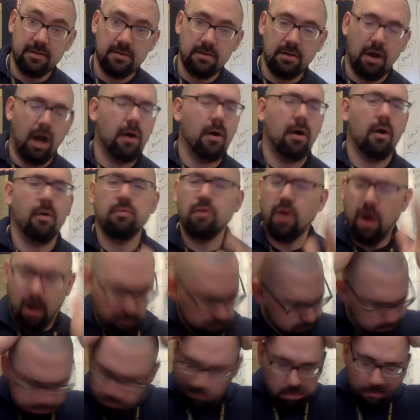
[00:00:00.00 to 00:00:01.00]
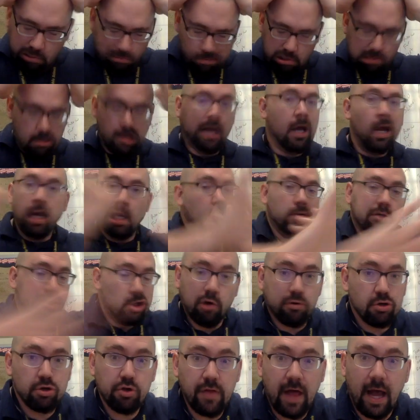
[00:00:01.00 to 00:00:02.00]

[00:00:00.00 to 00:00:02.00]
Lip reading: oh no, don't do